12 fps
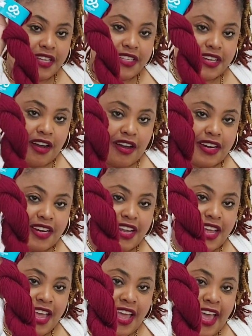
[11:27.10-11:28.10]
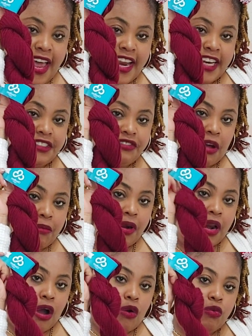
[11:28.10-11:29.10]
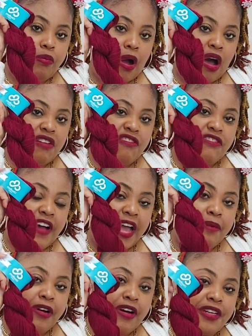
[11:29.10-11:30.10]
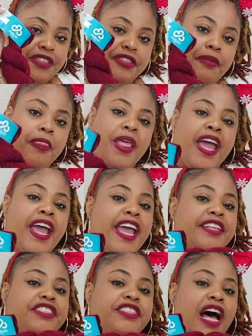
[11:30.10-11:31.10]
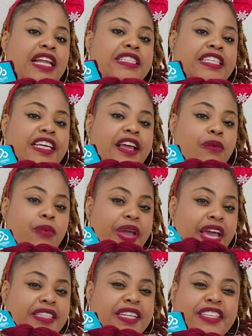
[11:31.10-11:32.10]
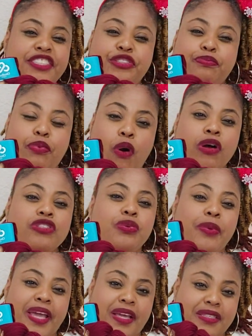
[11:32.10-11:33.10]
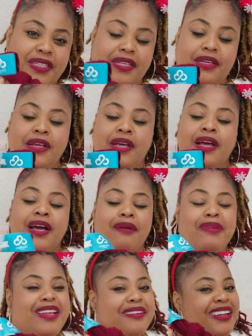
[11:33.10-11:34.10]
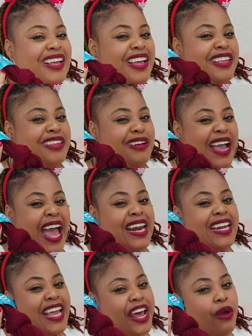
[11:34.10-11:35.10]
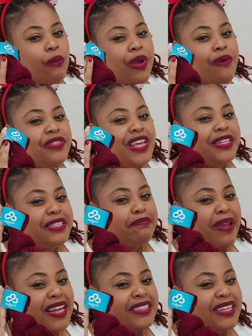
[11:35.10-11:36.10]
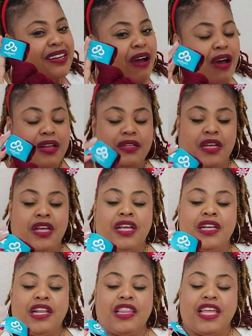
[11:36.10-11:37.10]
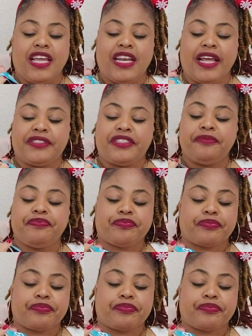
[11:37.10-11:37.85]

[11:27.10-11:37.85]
yarn, and it's from Cloud Bond Fibers. It's not DK weight, it's sport weight. I mean, you can get away with it depending on the thickness.